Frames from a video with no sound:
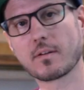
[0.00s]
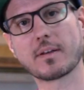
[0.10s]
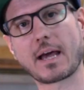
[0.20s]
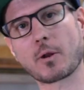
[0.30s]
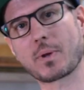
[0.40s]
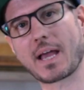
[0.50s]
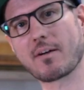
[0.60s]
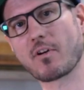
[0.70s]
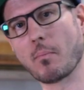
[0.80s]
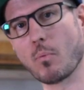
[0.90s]
now that we
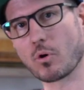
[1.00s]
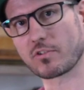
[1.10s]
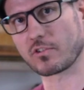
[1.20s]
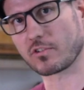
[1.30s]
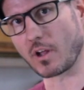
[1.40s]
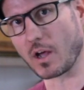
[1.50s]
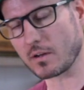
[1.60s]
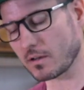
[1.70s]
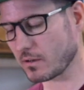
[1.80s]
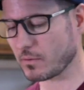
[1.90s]
have our mortises
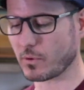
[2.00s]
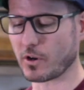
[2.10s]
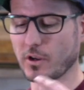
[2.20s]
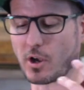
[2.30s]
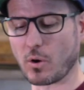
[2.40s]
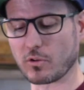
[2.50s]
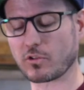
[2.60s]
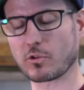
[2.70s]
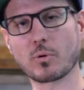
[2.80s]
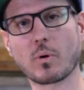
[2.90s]
done, we're going to go on
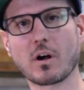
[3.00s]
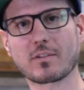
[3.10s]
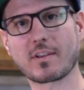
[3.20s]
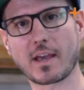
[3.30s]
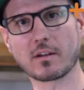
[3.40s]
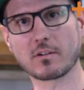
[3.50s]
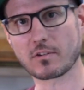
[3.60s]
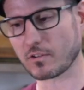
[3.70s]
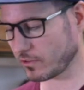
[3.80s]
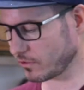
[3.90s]
to our
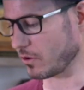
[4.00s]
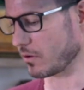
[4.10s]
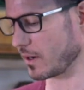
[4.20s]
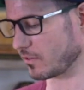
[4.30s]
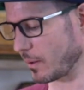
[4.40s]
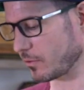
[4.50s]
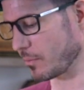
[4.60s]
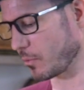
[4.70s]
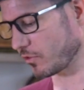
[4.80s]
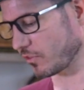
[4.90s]
tenons. So anytime you're doing
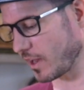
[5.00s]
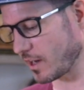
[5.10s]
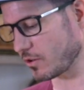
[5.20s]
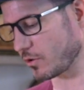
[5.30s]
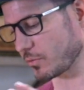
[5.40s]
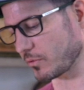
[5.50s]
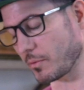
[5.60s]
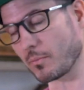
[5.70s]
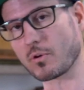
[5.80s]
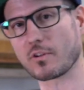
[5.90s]
a mortise and tenon, you always want to
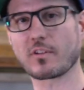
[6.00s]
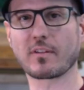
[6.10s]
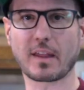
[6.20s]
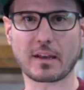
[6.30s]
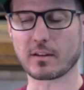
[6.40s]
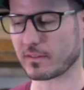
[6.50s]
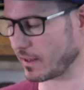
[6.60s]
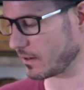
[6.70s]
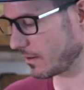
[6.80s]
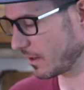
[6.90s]
do the mortise and then the
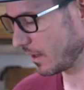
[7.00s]
tenon.